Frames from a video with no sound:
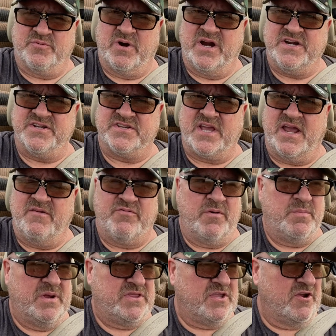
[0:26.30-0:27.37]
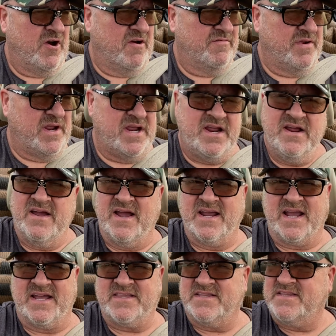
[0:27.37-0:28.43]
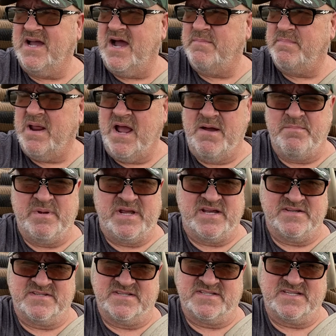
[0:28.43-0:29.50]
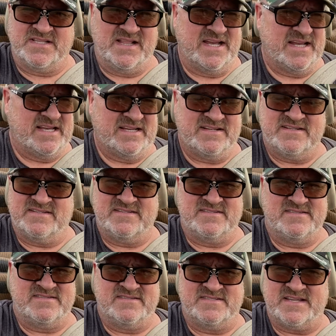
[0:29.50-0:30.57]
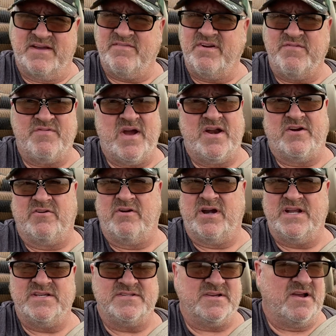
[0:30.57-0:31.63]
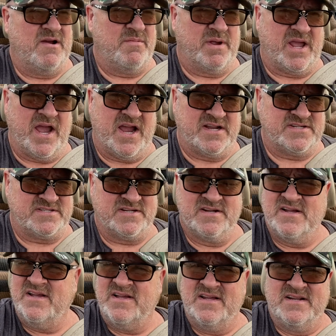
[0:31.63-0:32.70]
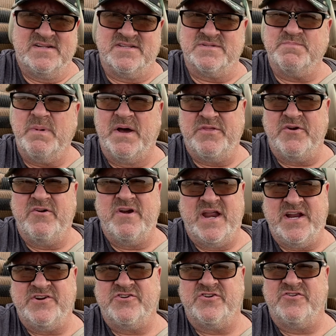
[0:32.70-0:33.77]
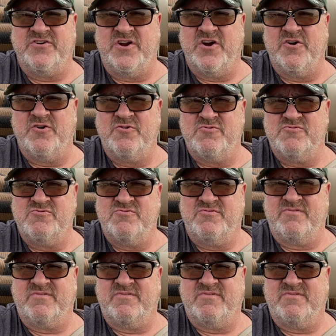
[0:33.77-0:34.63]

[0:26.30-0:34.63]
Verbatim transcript: where I just came from at the RV. I got the top down because it's like 75 degrees. Oh my gosh. Does Mother Nature know